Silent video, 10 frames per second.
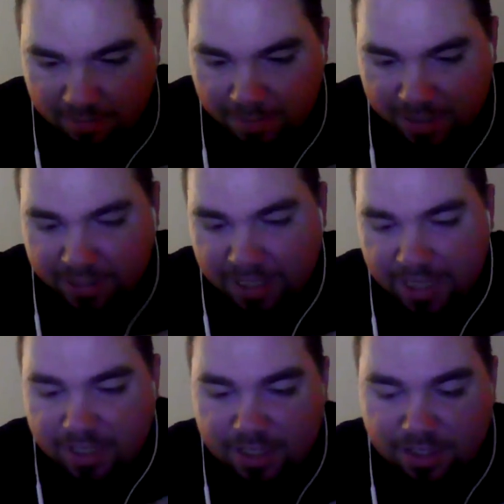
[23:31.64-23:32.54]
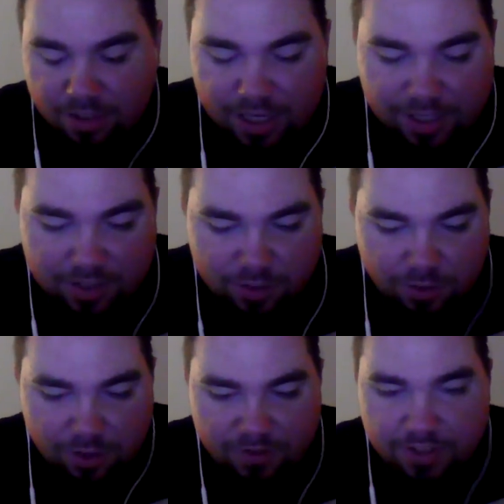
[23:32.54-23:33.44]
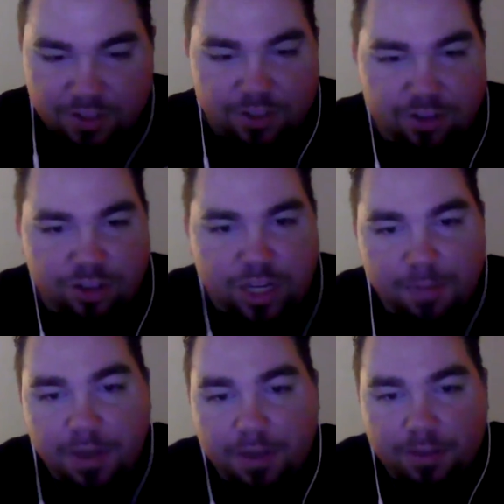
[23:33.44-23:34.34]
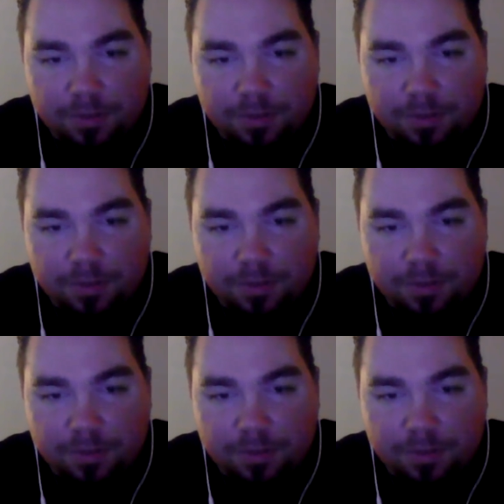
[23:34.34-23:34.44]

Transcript: Big Ten Eastern Division champion?